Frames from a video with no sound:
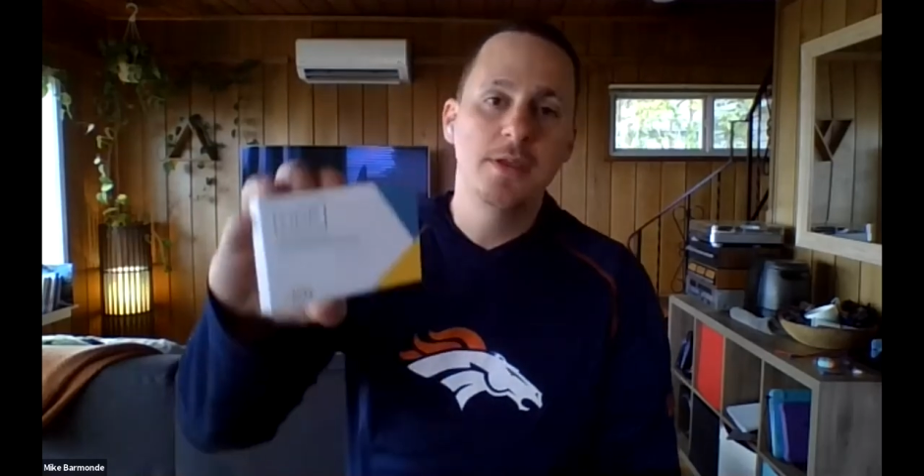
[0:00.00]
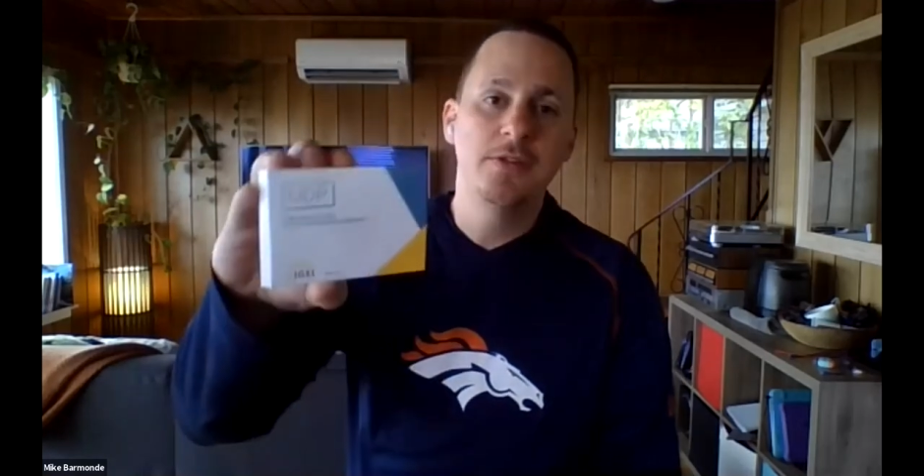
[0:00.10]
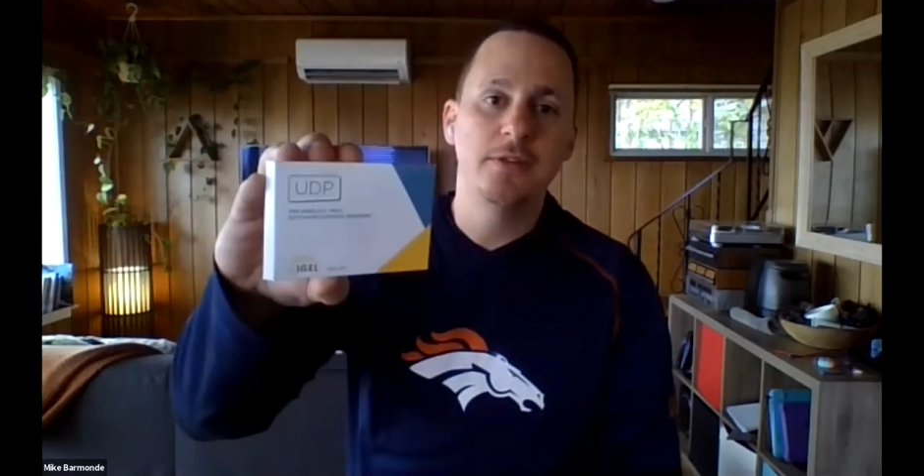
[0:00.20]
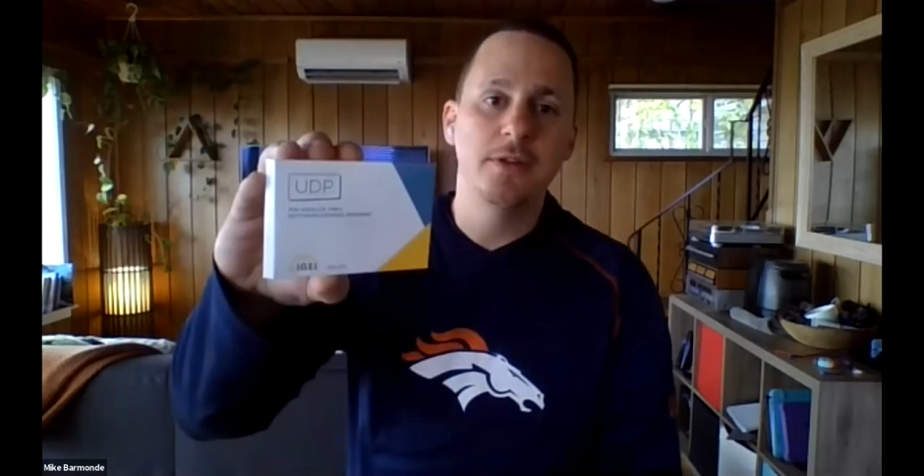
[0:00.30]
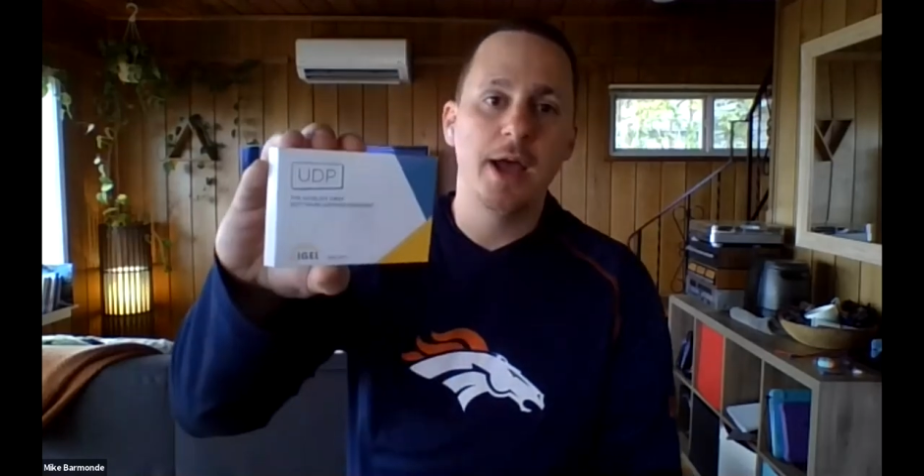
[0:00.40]

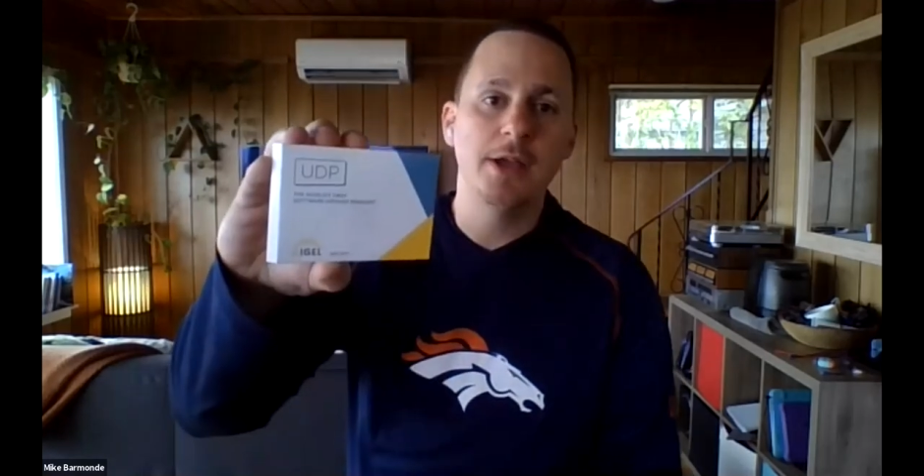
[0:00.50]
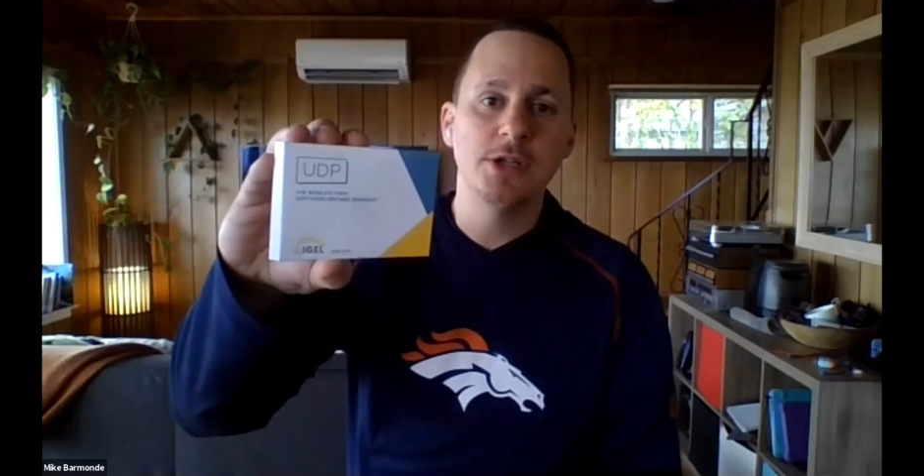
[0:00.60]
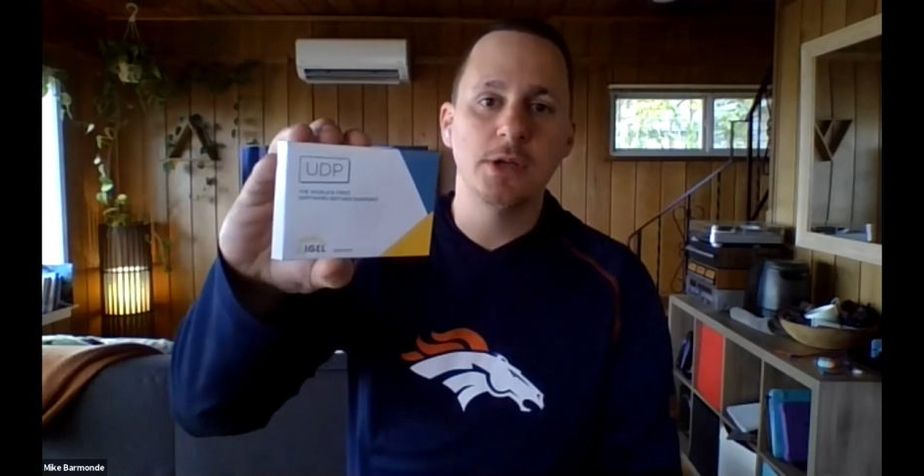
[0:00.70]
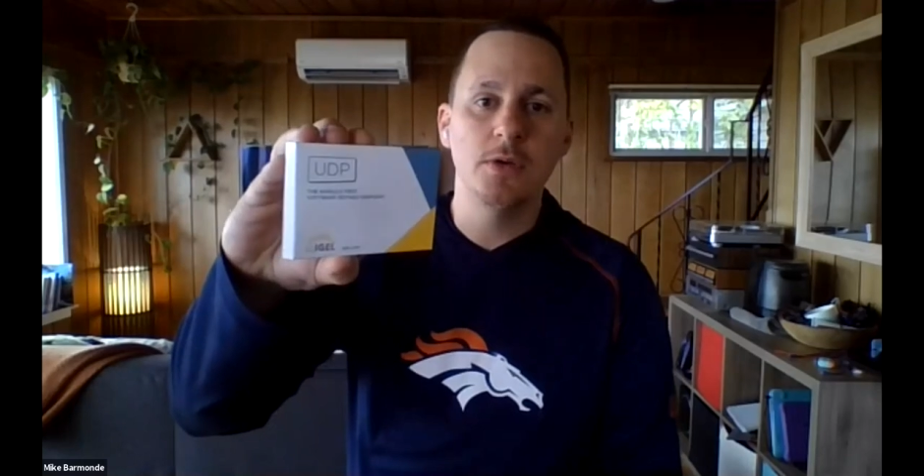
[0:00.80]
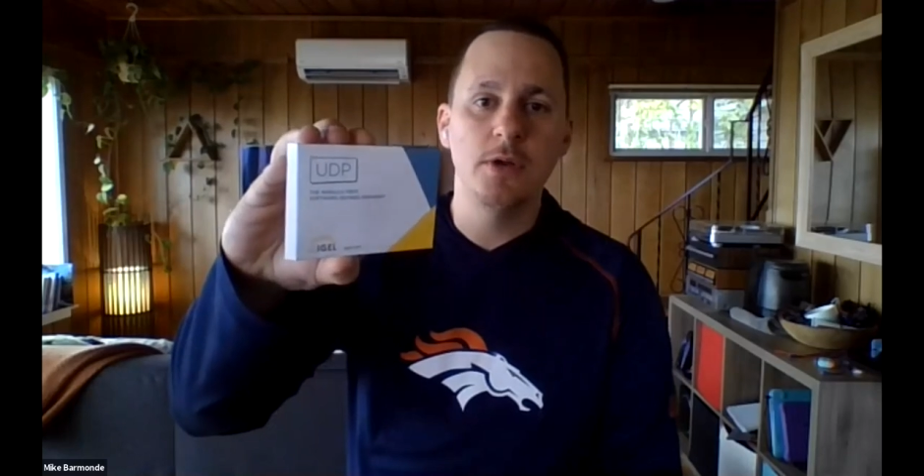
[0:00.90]
This is an
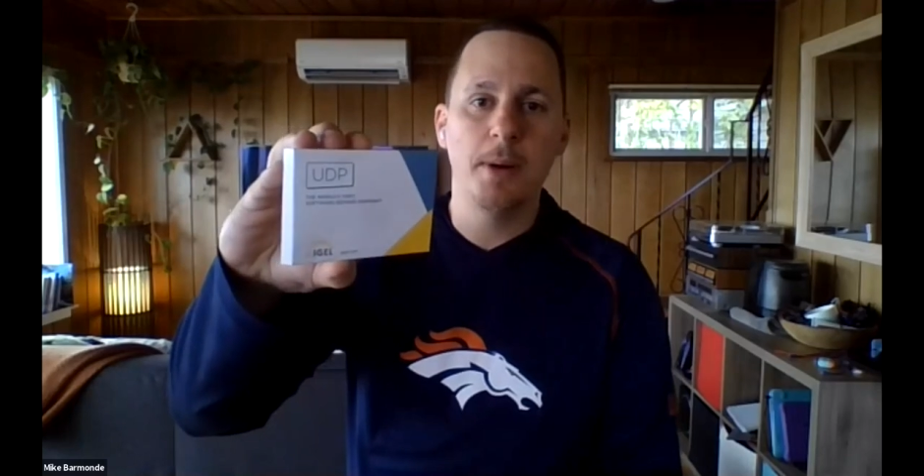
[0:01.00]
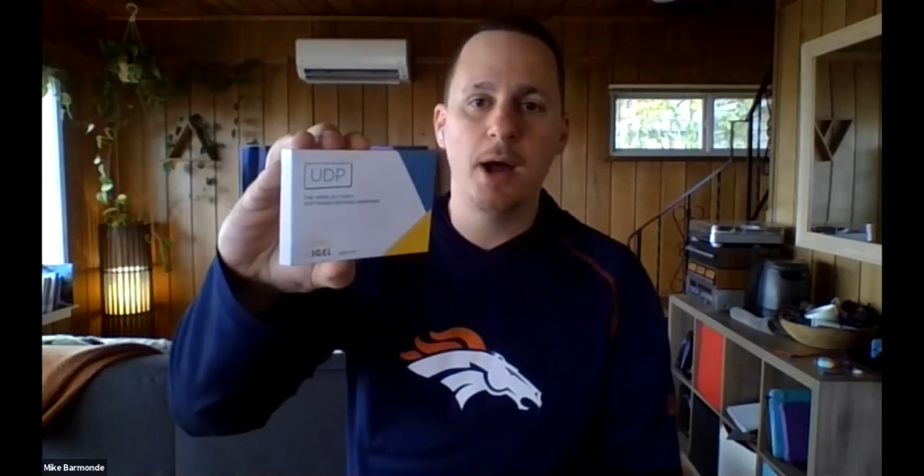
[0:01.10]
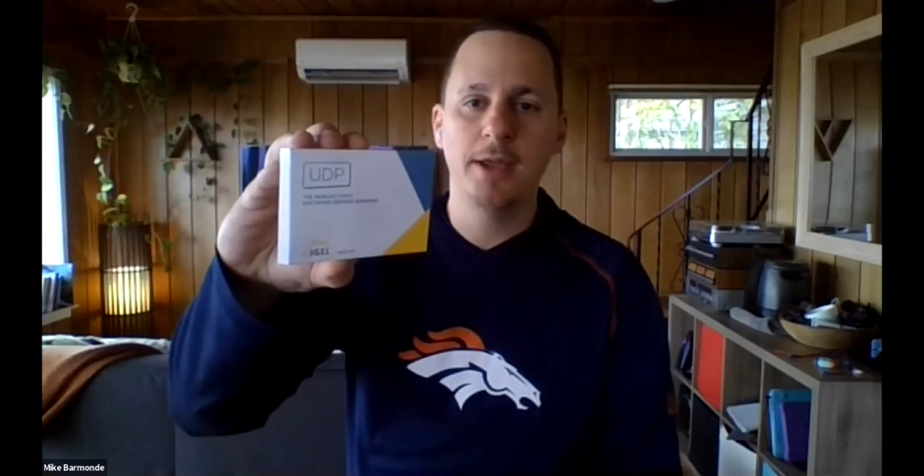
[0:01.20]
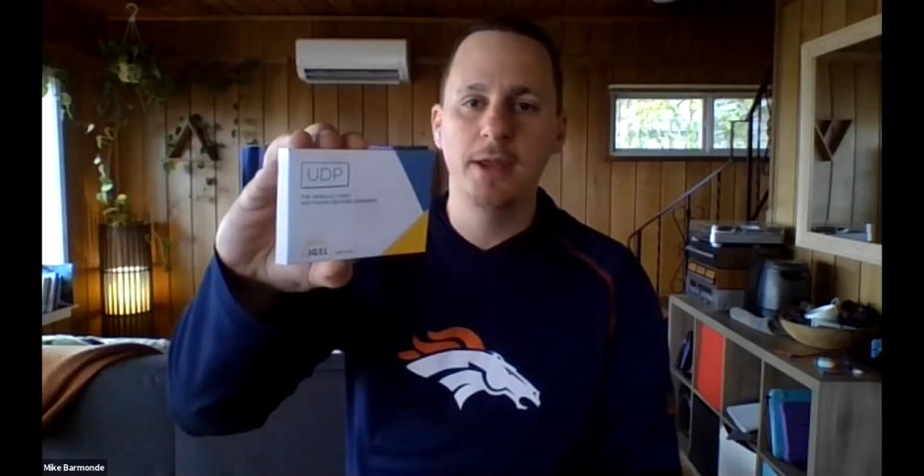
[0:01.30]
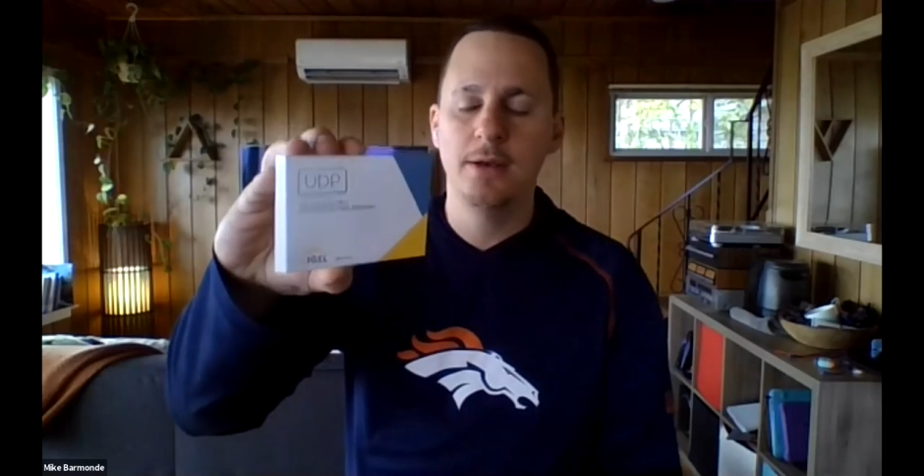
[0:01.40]
IGEL
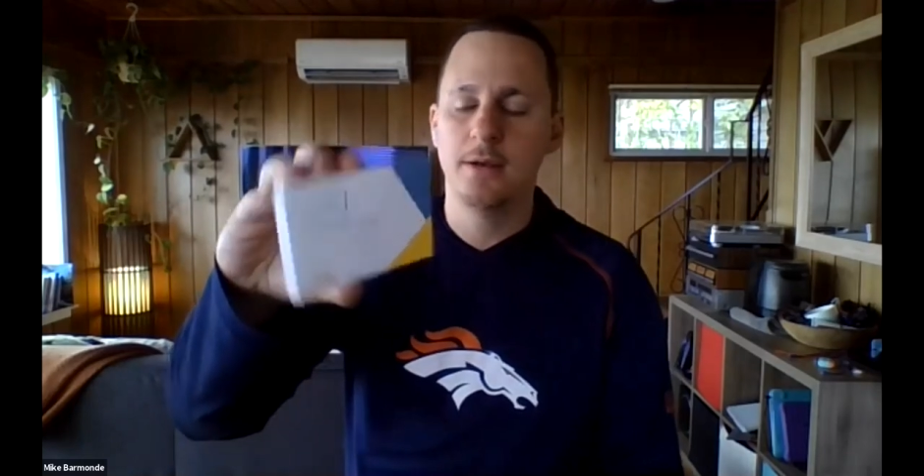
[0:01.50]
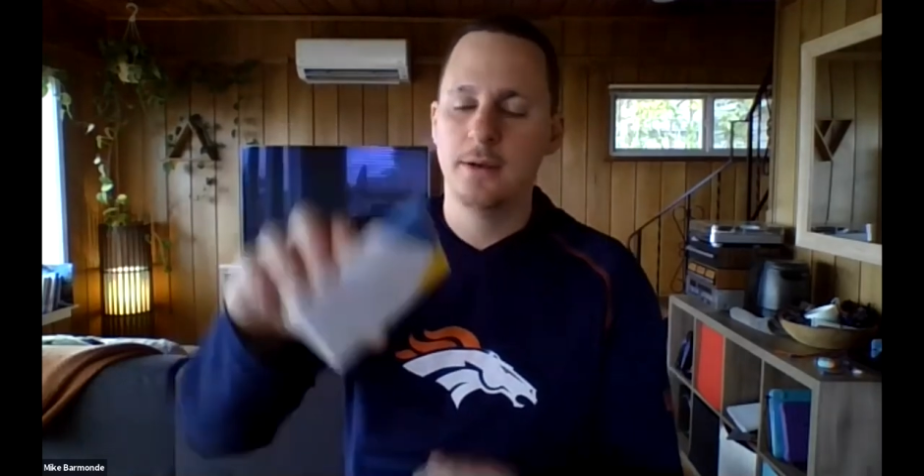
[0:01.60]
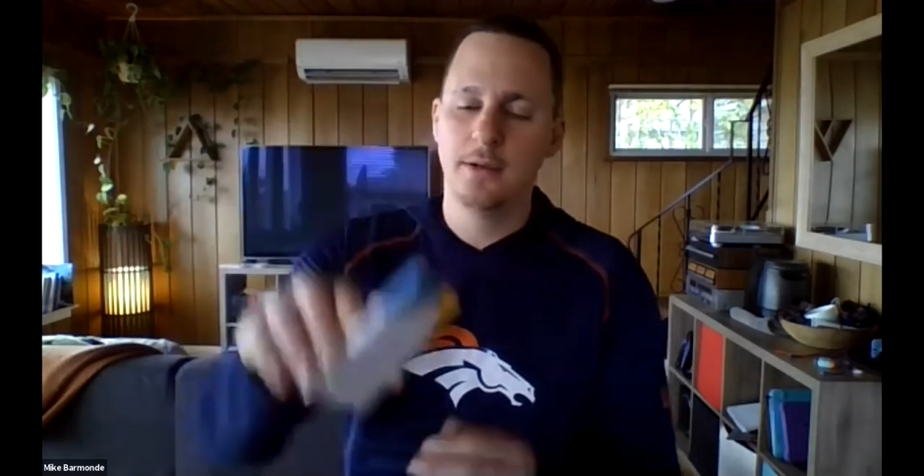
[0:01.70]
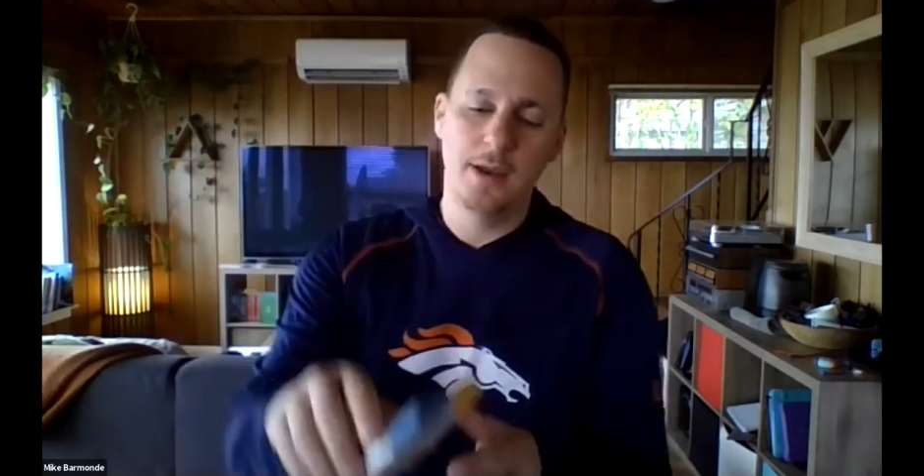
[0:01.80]
UD Pocket.